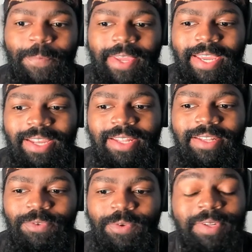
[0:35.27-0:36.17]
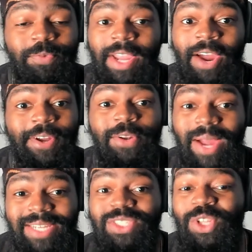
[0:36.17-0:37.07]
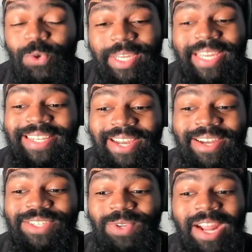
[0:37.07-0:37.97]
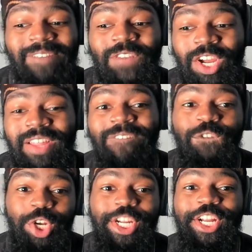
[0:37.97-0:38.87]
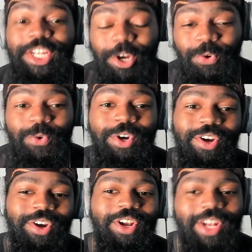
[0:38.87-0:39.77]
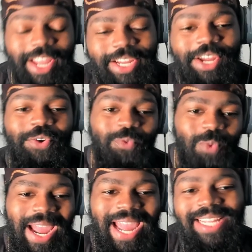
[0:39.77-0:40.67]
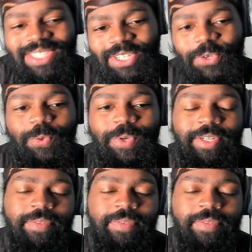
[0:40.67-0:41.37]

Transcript: And we, we already know how Snow get, y'all. So without further freaking do, let's get right to